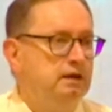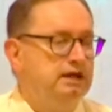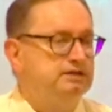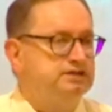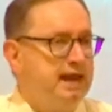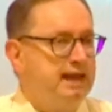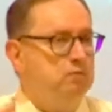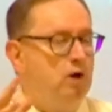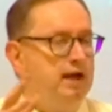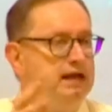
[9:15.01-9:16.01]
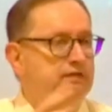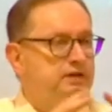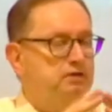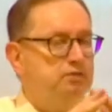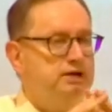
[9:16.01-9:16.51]
In the same way,
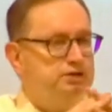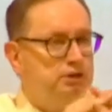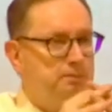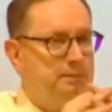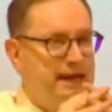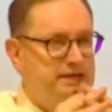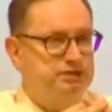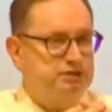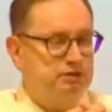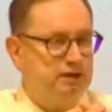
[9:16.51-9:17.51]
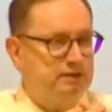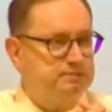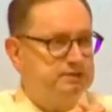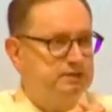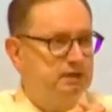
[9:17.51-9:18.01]
the original
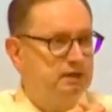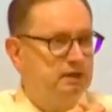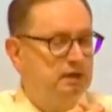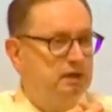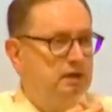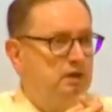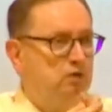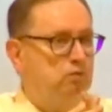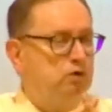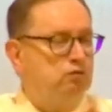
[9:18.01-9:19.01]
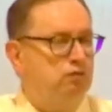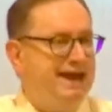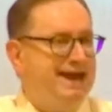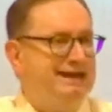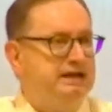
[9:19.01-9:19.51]
manuscripts were
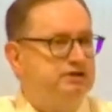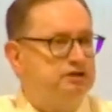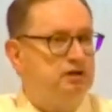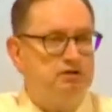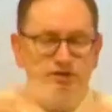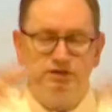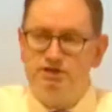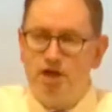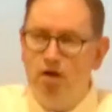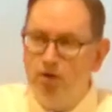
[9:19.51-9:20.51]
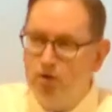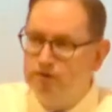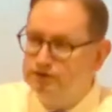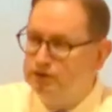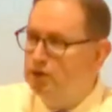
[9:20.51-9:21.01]
read in churches all
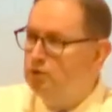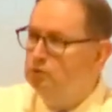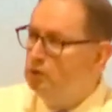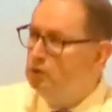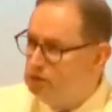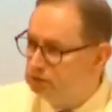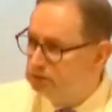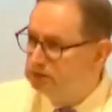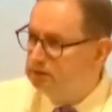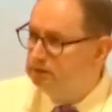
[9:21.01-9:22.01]
over the known world.